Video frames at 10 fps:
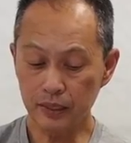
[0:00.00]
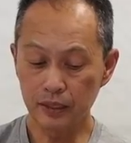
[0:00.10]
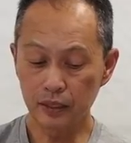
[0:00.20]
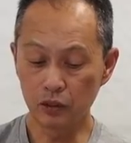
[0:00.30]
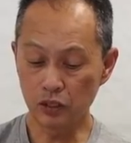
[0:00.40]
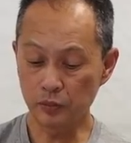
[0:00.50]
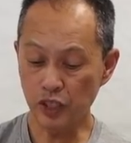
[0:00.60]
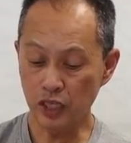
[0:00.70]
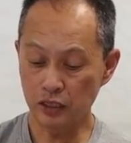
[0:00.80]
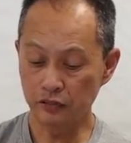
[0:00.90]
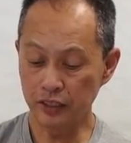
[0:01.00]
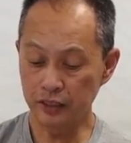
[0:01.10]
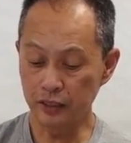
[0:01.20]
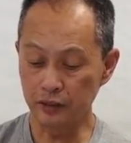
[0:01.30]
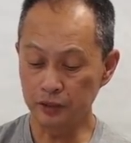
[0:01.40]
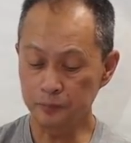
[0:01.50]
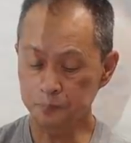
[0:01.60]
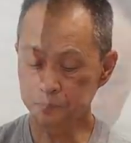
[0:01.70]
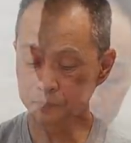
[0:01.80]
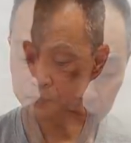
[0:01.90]
close-up shots of the interior.
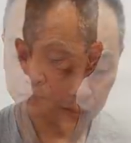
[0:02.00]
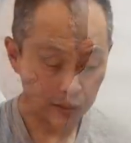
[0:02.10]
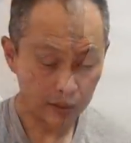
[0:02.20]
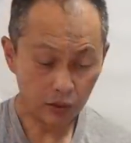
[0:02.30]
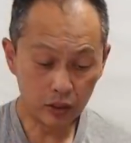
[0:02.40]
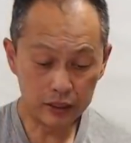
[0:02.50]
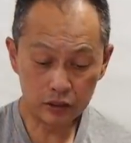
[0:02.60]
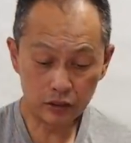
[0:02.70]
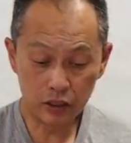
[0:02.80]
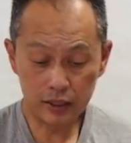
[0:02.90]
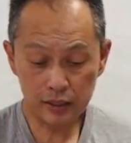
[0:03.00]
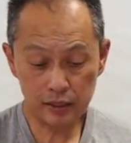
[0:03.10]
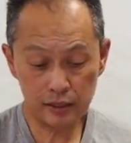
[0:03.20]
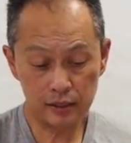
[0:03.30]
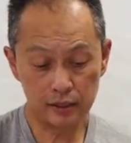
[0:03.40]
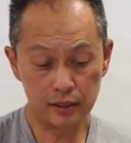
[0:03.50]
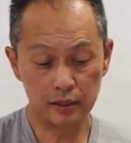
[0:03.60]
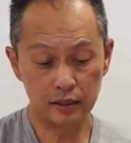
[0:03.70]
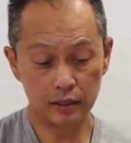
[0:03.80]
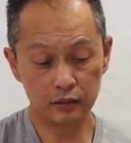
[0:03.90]
All the electronics
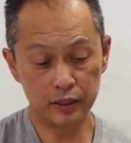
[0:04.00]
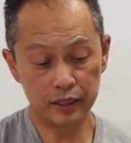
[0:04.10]
are right